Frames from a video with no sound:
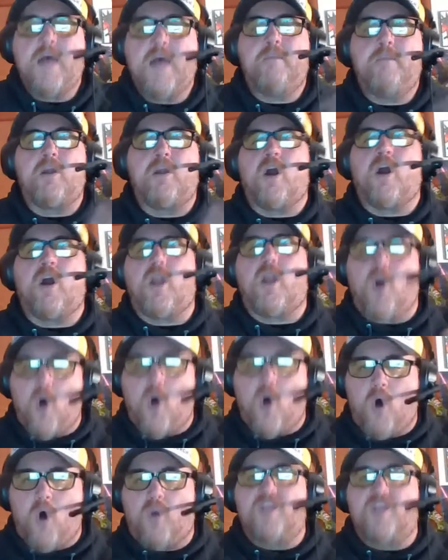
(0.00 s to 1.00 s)
but on a
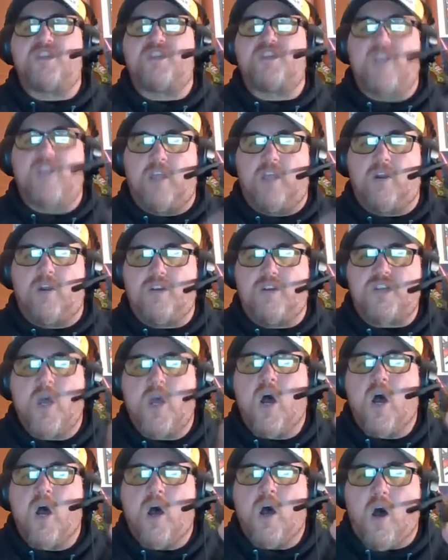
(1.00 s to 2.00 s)
whole, the Steelers'
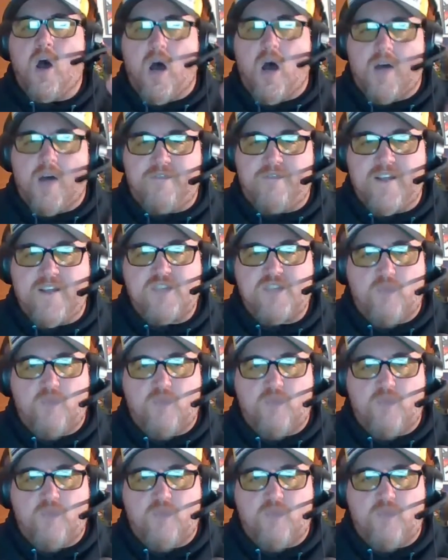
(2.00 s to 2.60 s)
offense